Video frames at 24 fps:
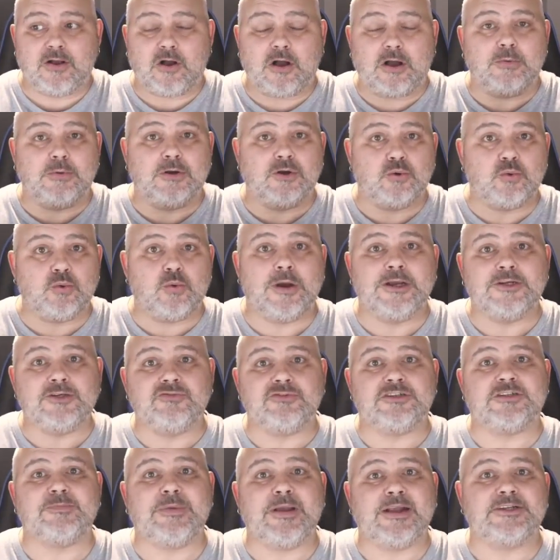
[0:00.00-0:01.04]
I will always
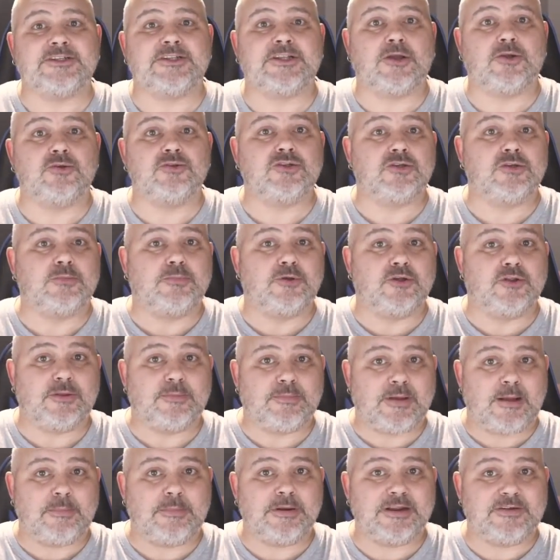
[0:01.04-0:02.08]
respect those who put the
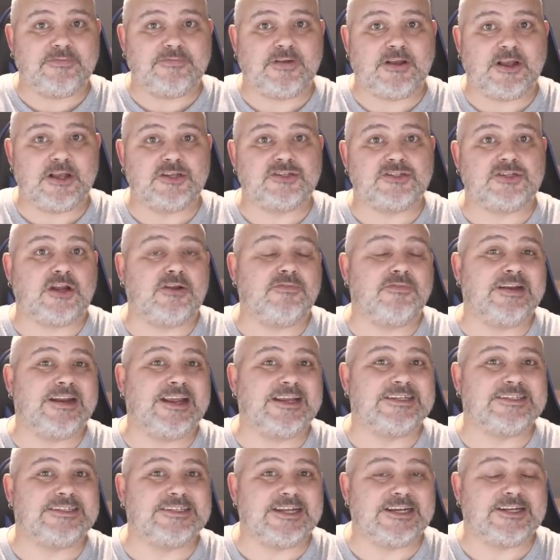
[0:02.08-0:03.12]
public first over
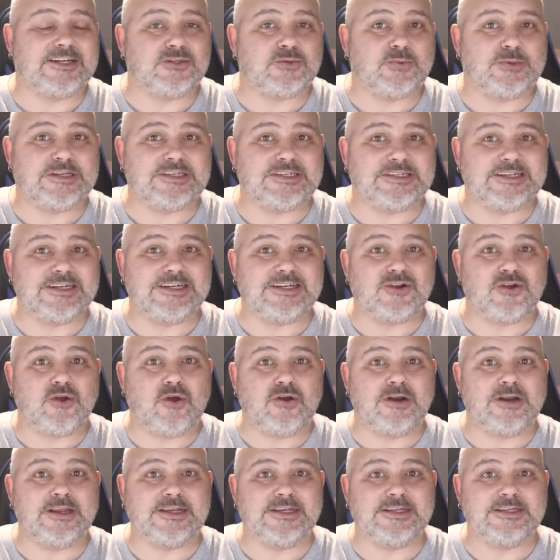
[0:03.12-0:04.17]
their sick, twisted
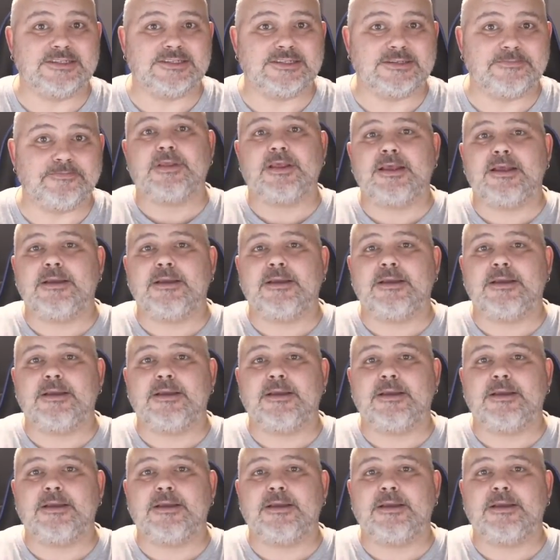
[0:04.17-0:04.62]
colleagues.